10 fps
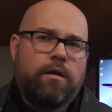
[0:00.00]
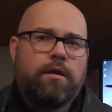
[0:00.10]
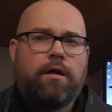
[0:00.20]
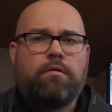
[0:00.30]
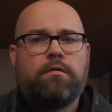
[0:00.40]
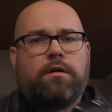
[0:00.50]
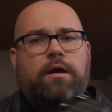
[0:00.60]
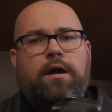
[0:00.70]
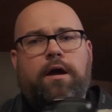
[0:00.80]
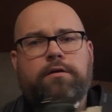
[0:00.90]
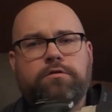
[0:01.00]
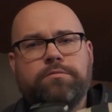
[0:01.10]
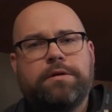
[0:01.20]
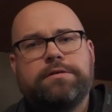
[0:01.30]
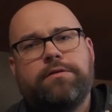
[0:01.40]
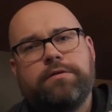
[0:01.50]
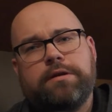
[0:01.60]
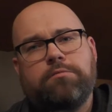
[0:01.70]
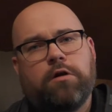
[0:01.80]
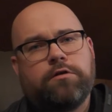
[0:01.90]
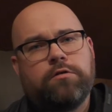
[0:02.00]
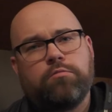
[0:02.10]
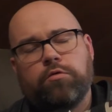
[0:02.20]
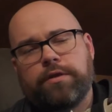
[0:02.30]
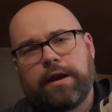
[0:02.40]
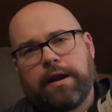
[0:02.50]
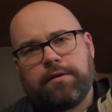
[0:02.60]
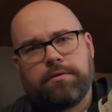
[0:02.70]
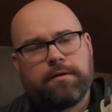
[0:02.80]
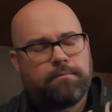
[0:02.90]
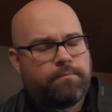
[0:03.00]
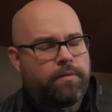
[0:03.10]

Now, I use my 7D Mark II more than anything.